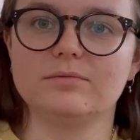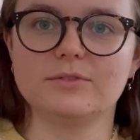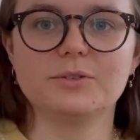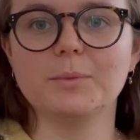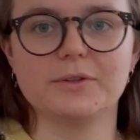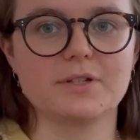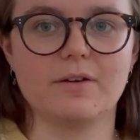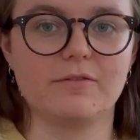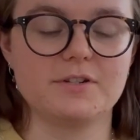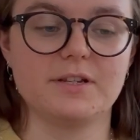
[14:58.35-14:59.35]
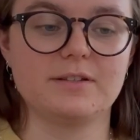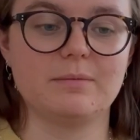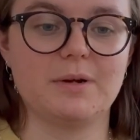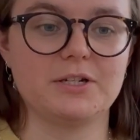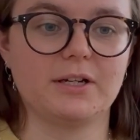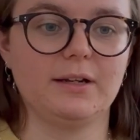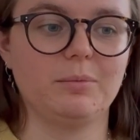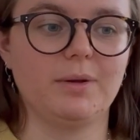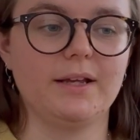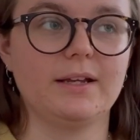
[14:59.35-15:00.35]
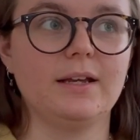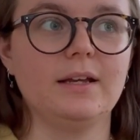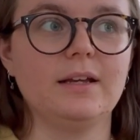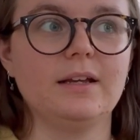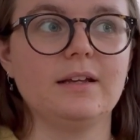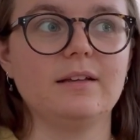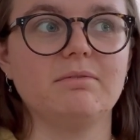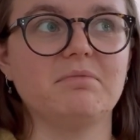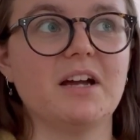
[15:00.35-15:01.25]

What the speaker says: small circumferences on magic loop. Like I